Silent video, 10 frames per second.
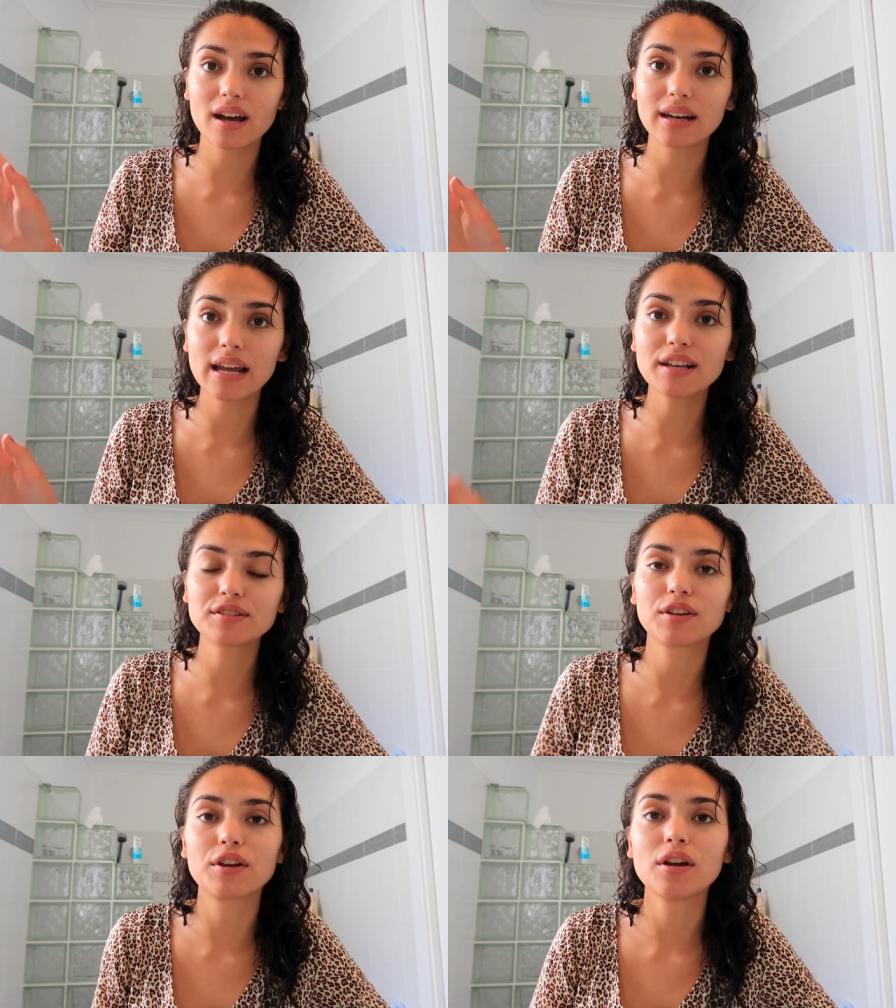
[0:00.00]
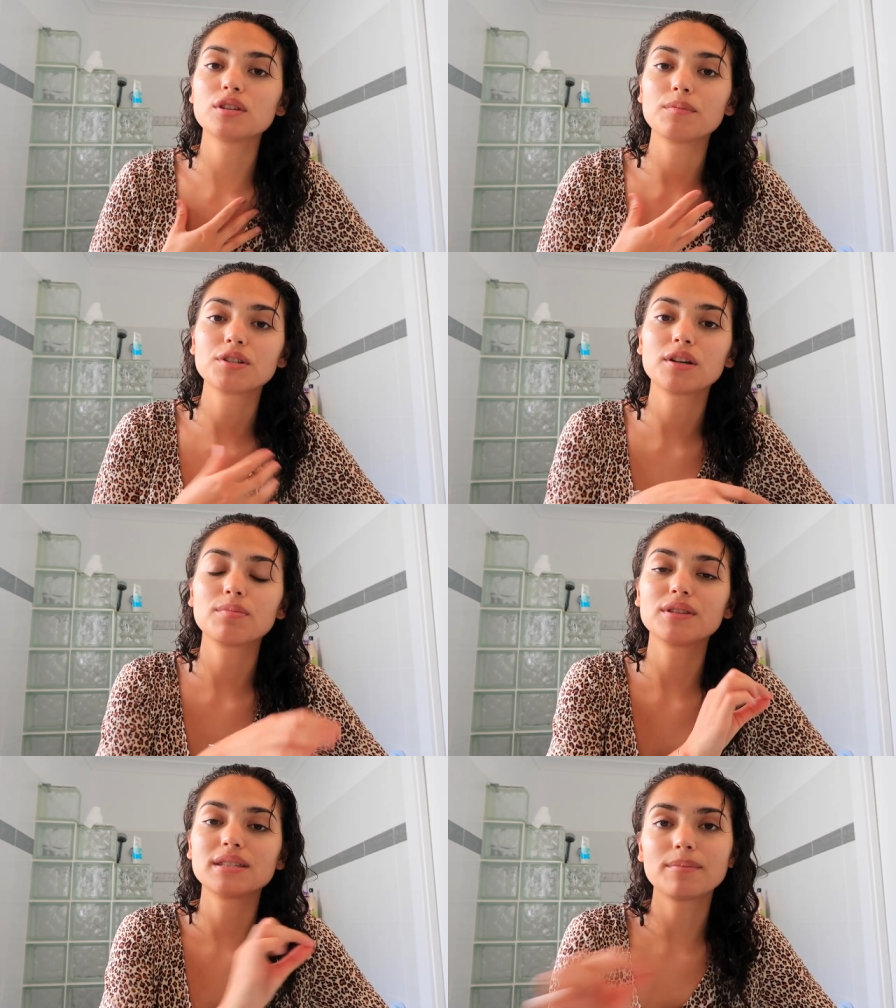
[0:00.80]
gardening. So, so I'm just gonna
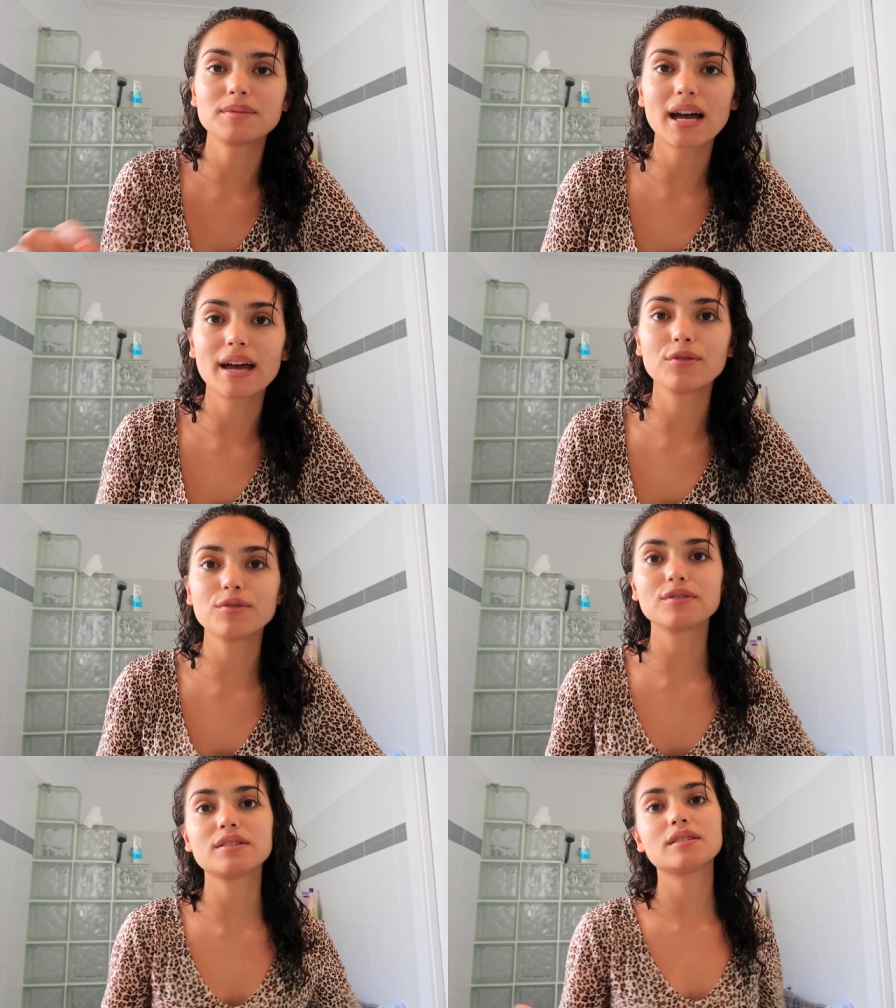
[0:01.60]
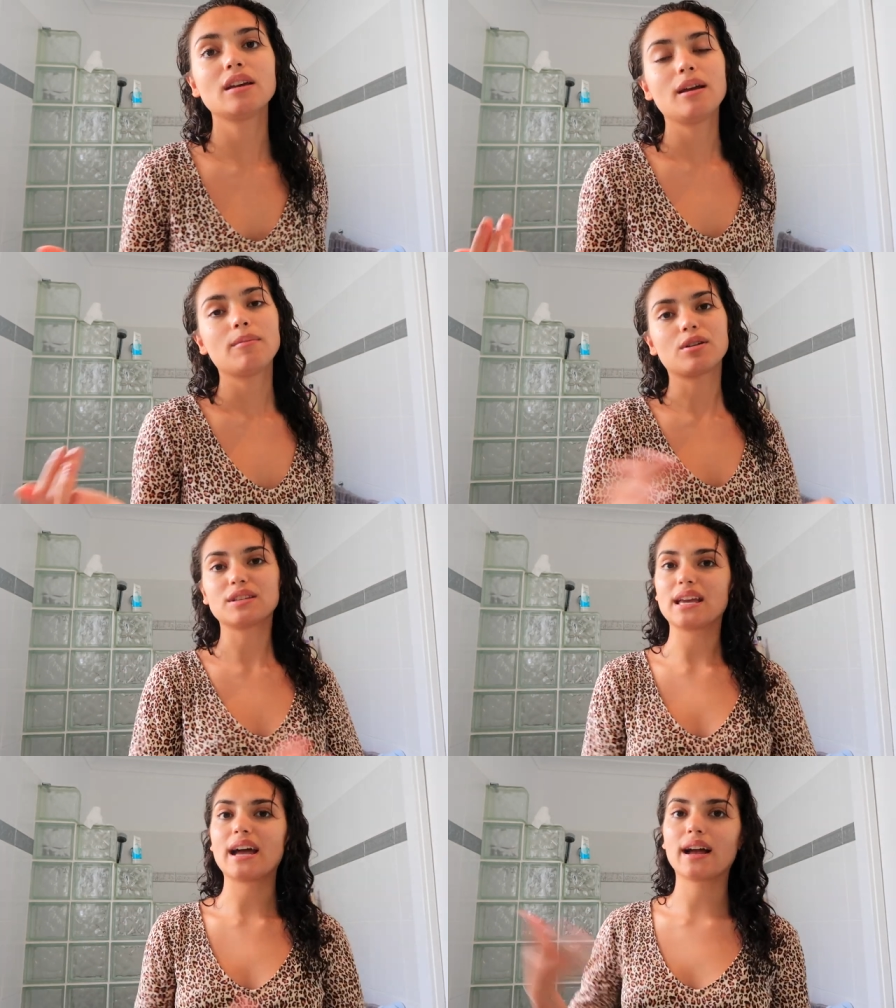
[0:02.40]
put subtitles
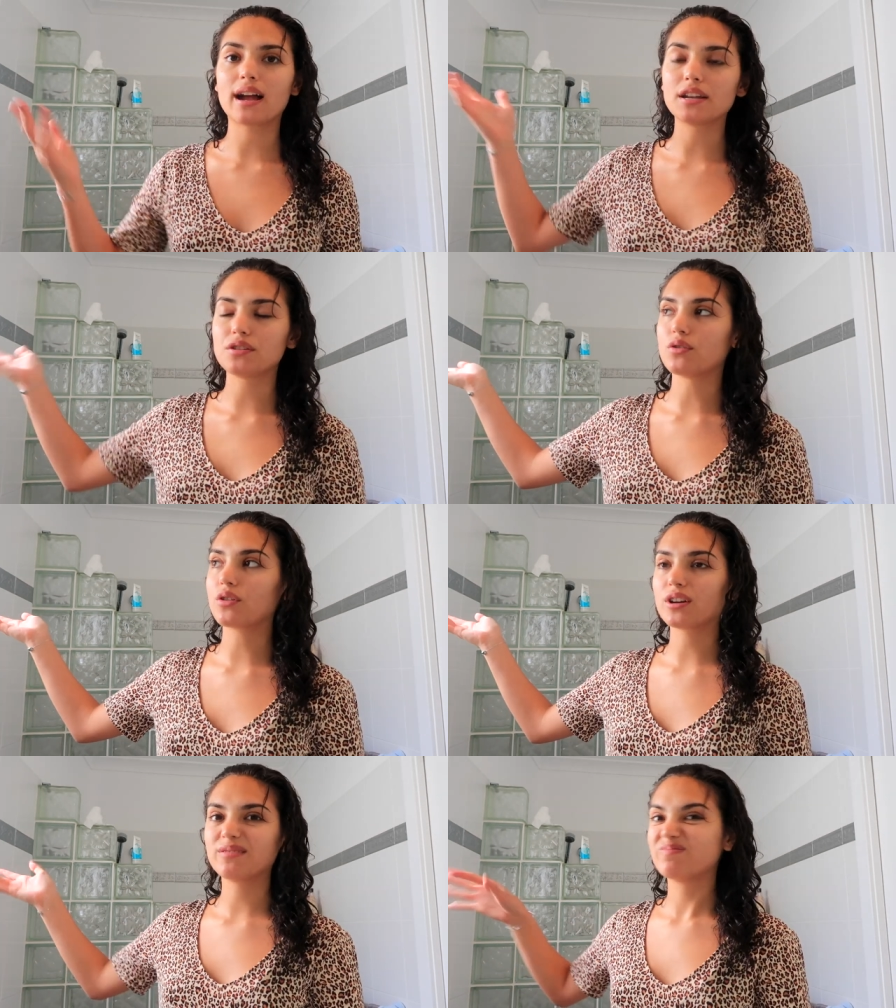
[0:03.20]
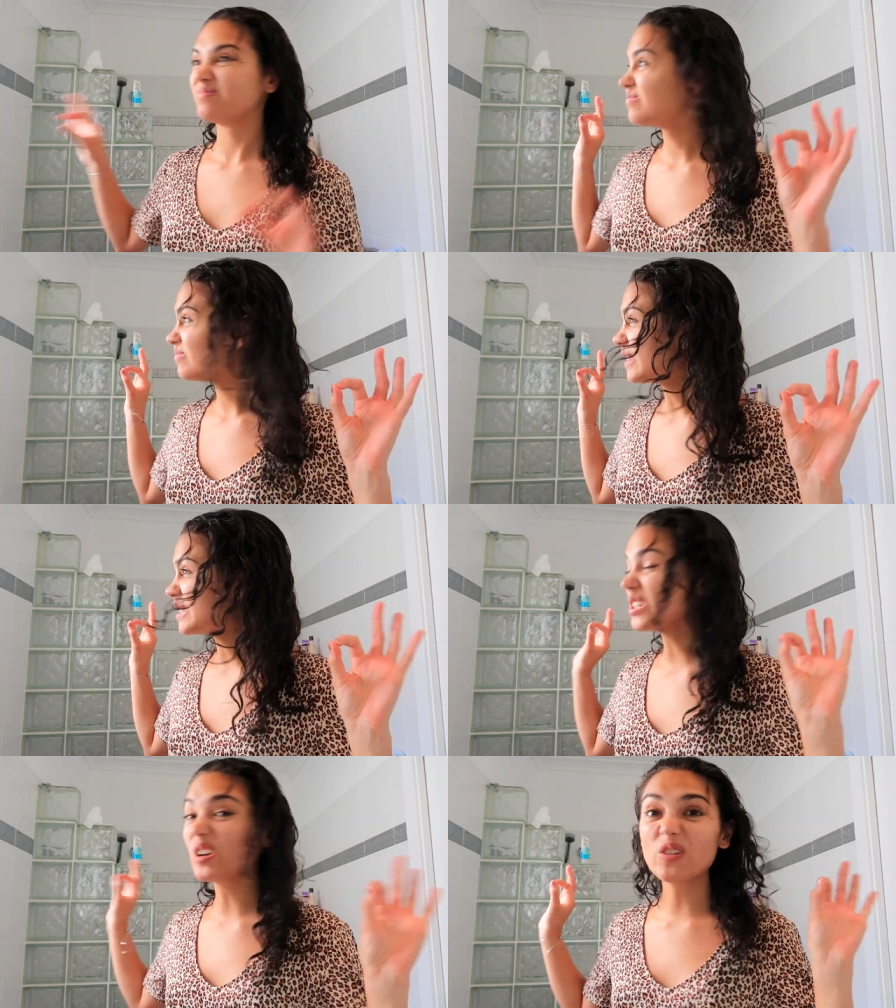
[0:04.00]
because yeah, I can't talk. So